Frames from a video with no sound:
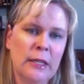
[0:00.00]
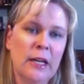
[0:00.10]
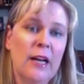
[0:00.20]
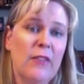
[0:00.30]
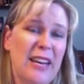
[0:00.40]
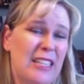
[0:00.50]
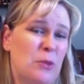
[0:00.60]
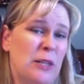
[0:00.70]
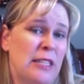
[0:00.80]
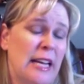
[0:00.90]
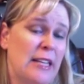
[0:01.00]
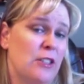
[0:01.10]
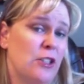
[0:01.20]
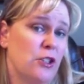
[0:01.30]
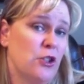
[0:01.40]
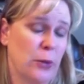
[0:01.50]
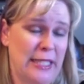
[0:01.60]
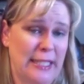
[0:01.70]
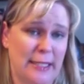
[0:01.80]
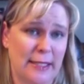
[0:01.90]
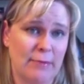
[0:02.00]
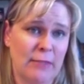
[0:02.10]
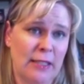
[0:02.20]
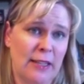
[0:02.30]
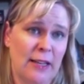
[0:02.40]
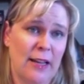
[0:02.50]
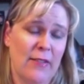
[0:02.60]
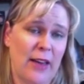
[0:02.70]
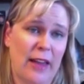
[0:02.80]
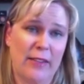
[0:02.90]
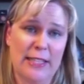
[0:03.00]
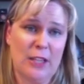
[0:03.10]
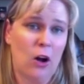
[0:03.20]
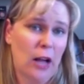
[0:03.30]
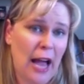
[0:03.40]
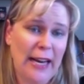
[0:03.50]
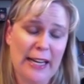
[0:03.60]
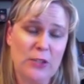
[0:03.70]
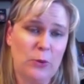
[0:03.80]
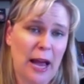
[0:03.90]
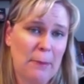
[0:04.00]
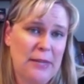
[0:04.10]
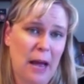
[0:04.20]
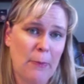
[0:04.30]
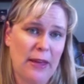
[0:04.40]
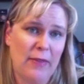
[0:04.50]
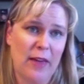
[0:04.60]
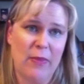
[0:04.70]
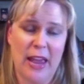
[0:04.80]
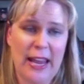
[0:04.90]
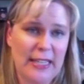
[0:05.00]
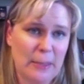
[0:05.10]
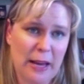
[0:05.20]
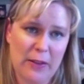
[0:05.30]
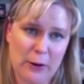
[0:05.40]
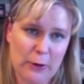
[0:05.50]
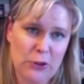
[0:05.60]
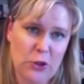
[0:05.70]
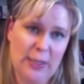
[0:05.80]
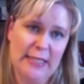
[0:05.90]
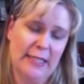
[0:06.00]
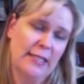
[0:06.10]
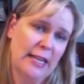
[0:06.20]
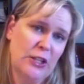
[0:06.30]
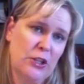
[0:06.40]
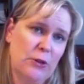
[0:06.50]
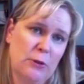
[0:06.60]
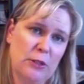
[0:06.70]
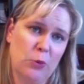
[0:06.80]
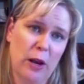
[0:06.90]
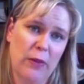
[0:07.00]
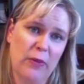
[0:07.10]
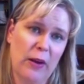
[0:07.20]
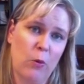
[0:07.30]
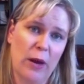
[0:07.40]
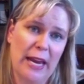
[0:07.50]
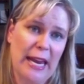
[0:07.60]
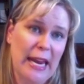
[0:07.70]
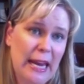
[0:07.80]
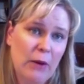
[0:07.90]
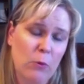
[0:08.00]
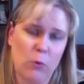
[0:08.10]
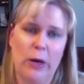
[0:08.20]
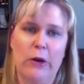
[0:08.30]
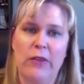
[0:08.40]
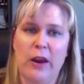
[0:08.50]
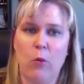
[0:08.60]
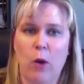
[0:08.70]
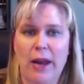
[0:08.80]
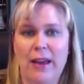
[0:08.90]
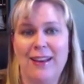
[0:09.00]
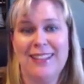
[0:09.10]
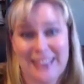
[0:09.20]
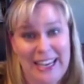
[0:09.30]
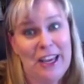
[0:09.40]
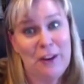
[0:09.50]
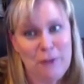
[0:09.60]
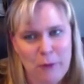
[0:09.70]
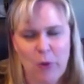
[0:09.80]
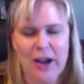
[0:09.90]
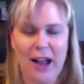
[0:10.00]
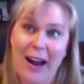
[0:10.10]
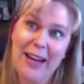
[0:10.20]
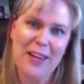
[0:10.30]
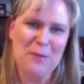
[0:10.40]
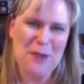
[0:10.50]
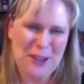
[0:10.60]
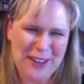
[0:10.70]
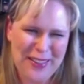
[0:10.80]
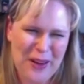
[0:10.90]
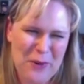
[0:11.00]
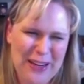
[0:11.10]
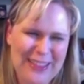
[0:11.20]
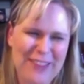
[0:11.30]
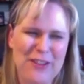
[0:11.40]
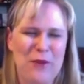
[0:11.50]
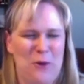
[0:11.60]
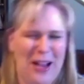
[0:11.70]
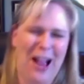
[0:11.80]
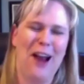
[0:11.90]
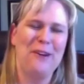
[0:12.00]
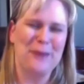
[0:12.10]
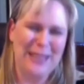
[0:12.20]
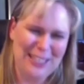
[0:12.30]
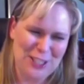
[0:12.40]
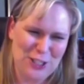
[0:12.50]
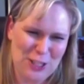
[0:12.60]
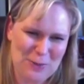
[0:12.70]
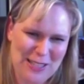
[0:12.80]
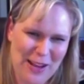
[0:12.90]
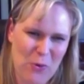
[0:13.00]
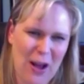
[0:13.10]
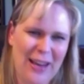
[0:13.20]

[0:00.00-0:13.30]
The next one is choices. That this all kind of gets wrapped up in that they get to make their own choices. They choose what they want to eat, where they want to live, what kind of community they want to live in, what kind of relationships they want.